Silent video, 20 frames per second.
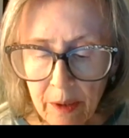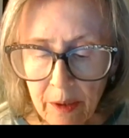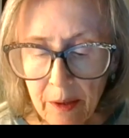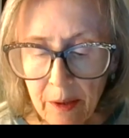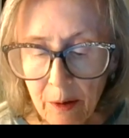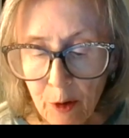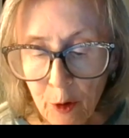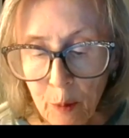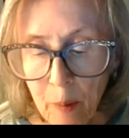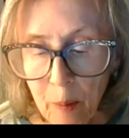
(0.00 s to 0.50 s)

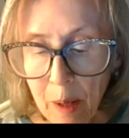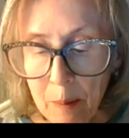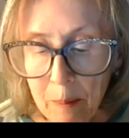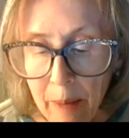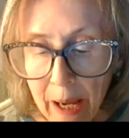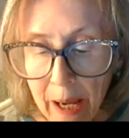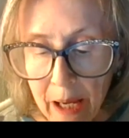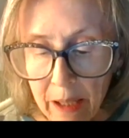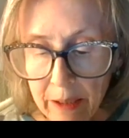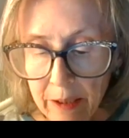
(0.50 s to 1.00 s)
There's my
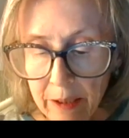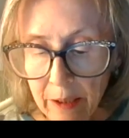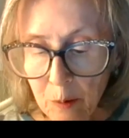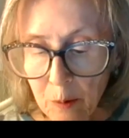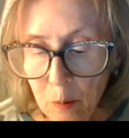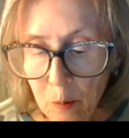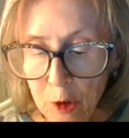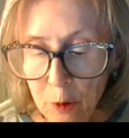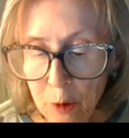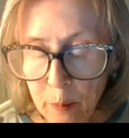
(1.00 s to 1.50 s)

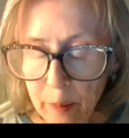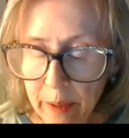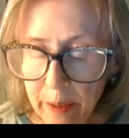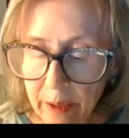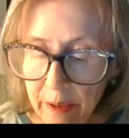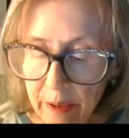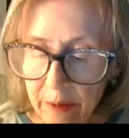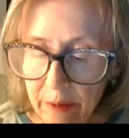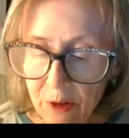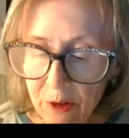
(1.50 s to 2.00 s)
mating, which
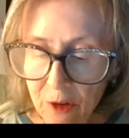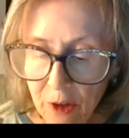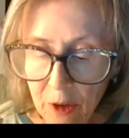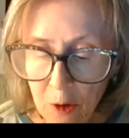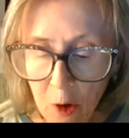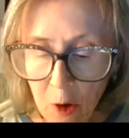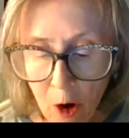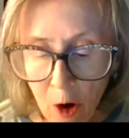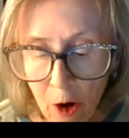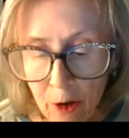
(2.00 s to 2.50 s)
begins and
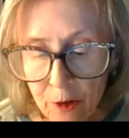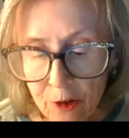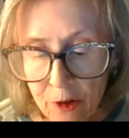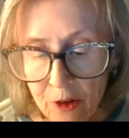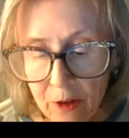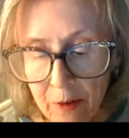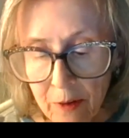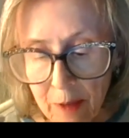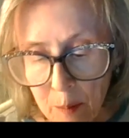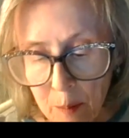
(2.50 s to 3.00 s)
halts
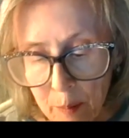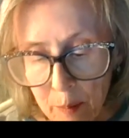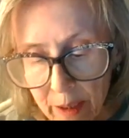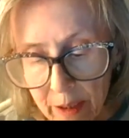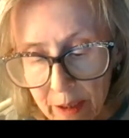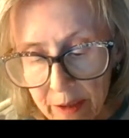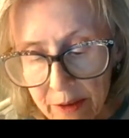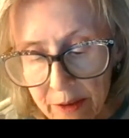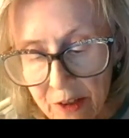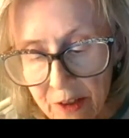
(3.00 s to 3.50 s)
and then
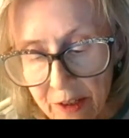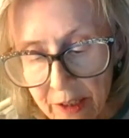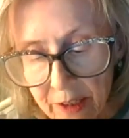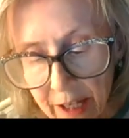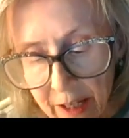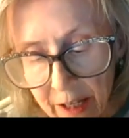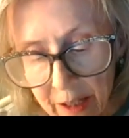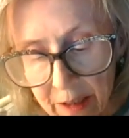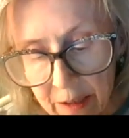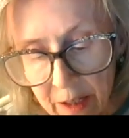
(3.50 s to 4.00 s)
begins
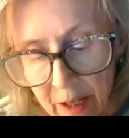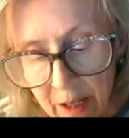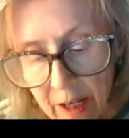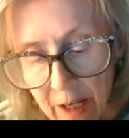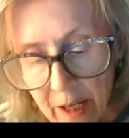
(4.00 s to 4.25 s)
again